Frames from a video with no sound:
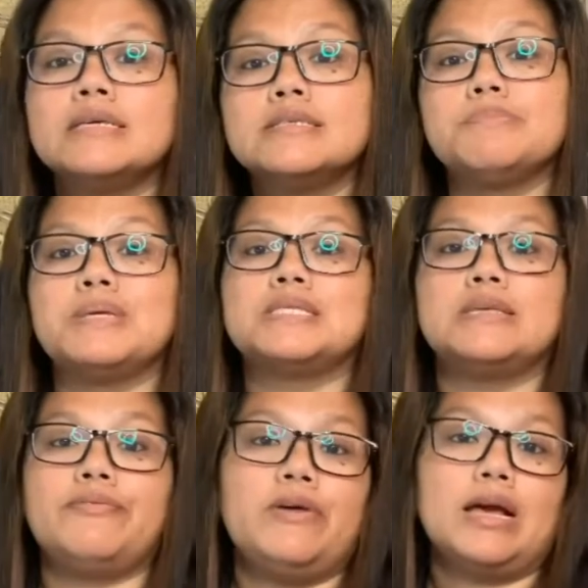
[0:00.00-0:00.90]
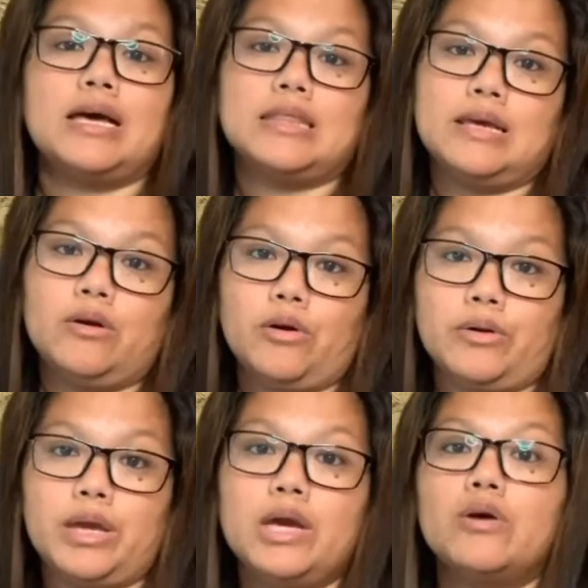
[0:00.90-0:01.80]
specific
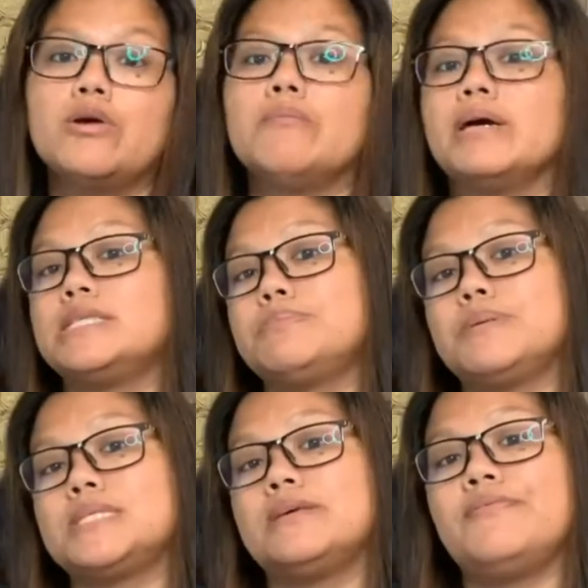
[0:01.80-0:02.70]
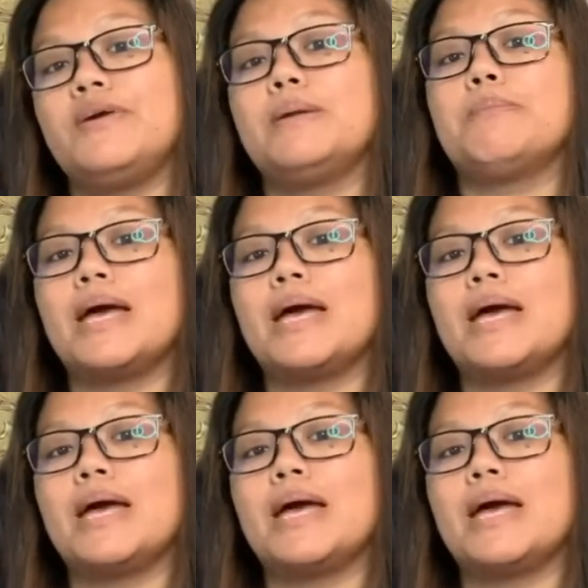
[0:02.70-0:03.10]
category or may specific